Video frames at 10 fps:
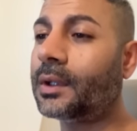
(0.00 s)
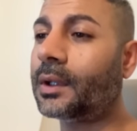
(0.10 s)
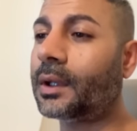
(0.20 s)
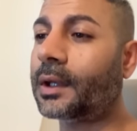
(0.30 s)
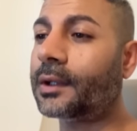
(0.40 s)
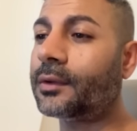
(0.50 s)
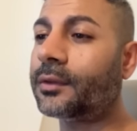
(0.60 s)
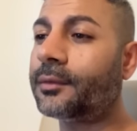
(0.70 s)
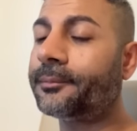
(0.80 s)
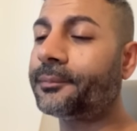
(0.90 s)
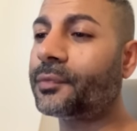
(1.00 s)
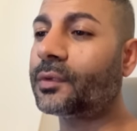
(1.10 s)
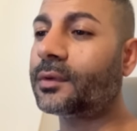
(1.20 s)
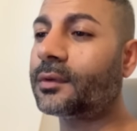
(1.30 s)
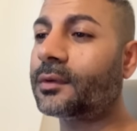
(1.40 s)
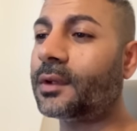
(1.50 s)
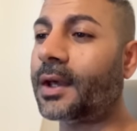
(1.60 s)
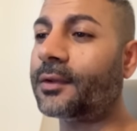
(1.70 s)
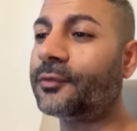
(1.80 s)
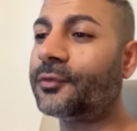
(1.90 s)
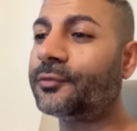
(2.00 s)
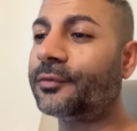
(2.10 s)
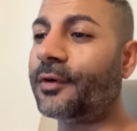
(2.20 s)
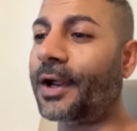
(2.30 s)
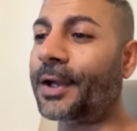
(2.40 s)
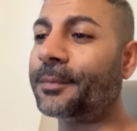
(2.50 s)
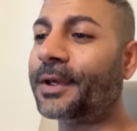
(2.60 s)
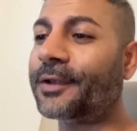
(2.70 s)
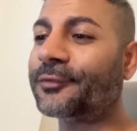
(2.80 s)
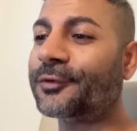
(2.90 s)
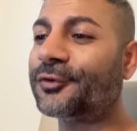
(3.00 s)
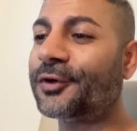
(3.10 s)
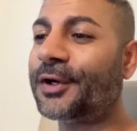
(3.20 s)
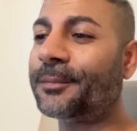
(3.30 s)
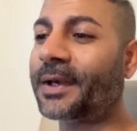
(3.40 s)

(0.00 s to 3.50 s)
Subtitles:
And yeah, this is right up against the drum.